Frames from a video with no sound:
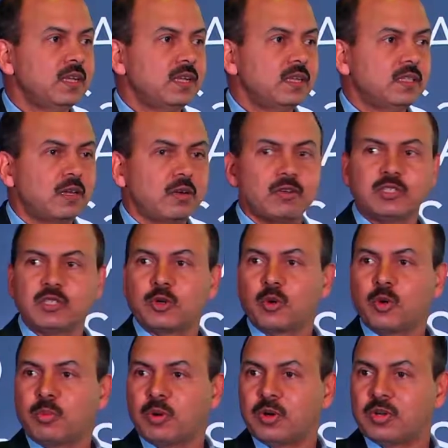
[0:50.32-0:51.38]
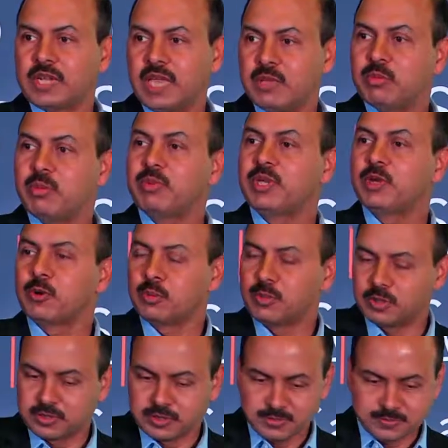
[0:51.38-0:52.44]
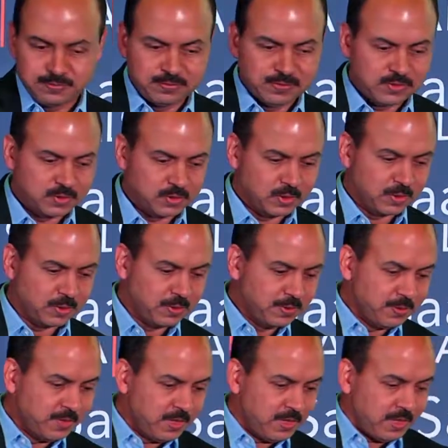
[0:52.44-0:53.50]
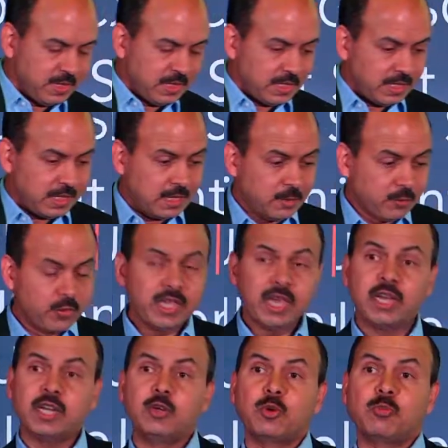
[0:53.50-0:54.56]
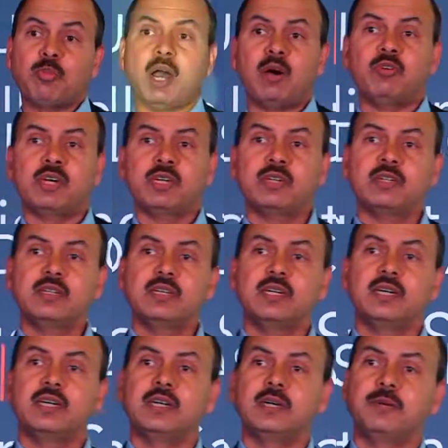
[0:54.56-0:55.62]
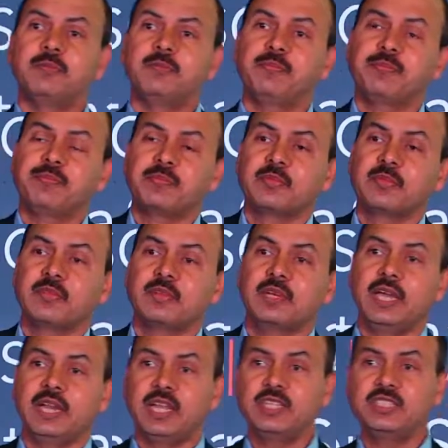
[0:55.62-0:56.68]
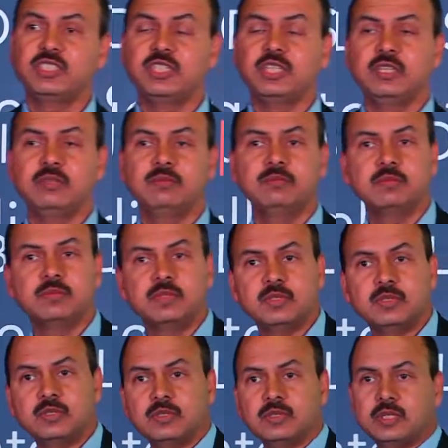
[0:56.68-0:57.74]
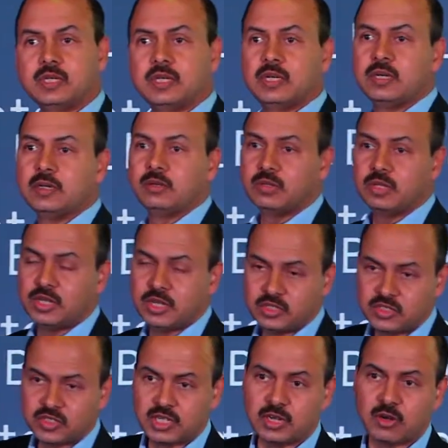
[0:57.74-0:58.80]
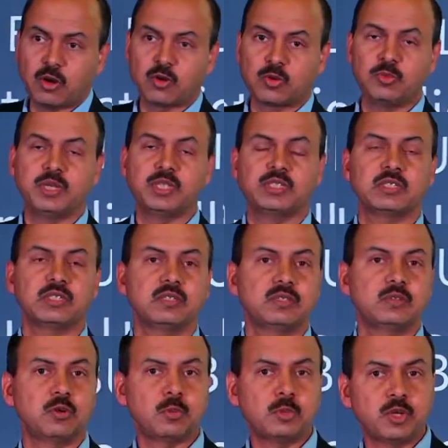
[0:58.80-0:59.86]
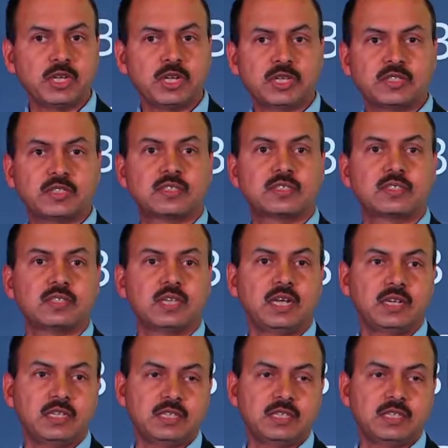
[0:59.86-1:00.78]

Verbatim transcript: there was a robot, A B B robot. So uh, we are into power, uh, energy, uh, industrial automation, robotics and